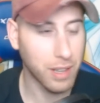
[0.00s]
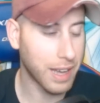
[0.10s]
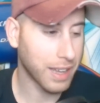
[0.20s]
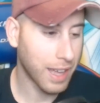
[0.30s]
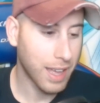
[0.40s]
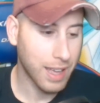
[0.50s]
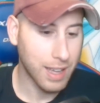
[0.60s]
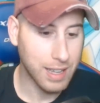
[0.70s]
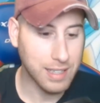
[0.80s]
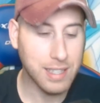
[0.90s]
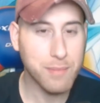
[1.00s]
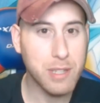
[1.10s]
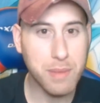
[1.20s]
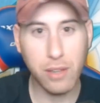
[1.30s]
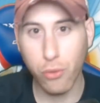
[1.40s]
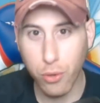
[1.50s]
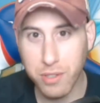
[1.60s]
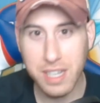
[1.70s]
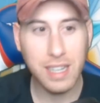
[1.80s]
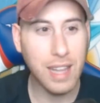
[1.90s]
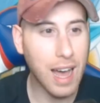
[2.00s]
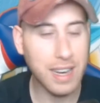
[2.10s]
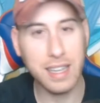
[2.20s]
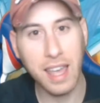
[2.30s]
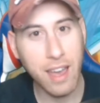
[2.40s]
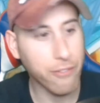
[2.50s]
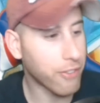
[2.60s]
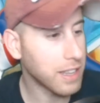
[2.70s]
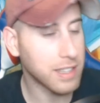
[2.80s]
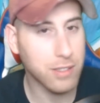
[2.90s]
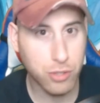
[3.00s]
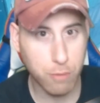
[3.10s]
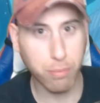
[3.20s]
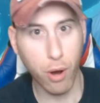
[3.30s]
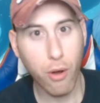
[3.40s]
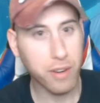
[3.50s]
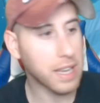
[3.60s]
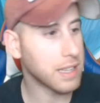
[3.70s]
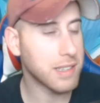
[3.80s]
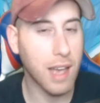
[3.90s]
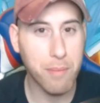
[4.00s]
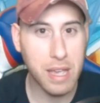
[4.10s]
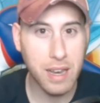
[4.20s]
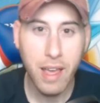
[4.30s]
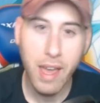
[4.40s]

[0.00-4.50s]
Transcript: Like, he seems to be losing a lot. He can't fight these jabronis. I mean,